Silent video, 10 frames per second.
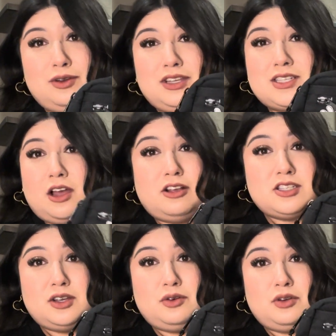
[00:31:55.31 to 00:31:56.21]
This
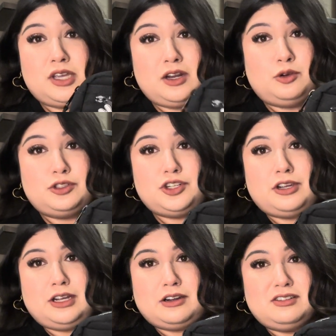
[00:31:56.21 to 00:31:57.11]
also can hold your
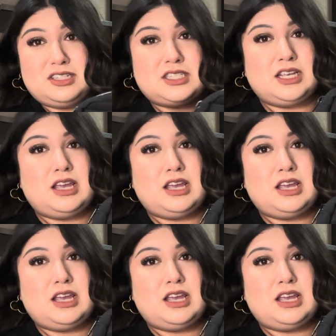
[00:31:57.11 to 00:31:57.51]
ears.